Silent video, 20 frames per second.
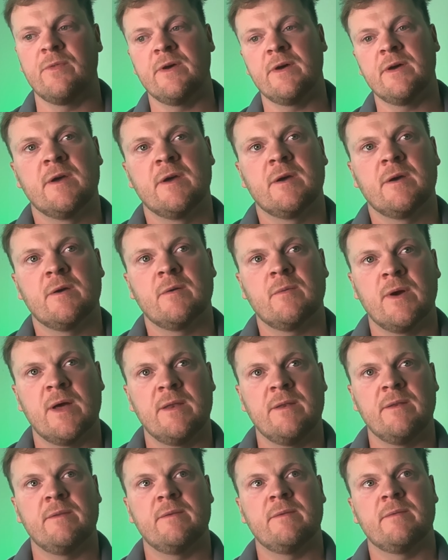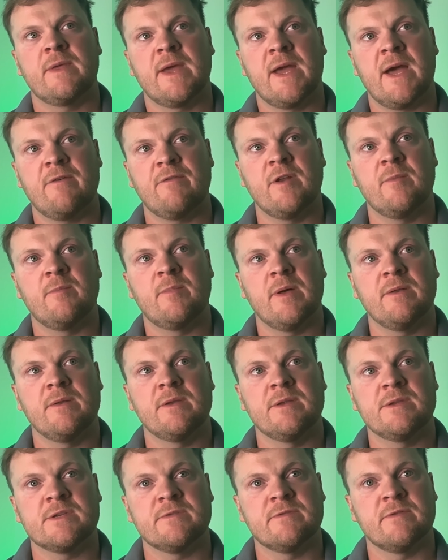that when they have an
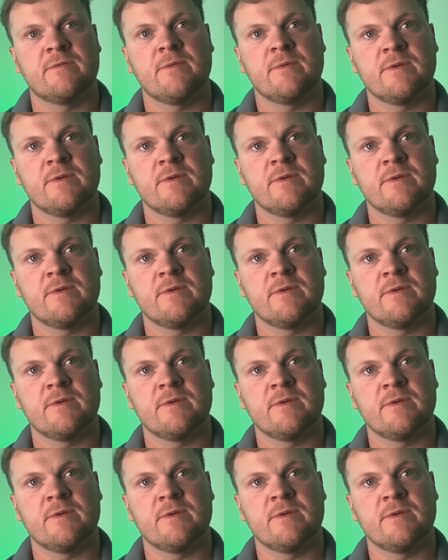abundance of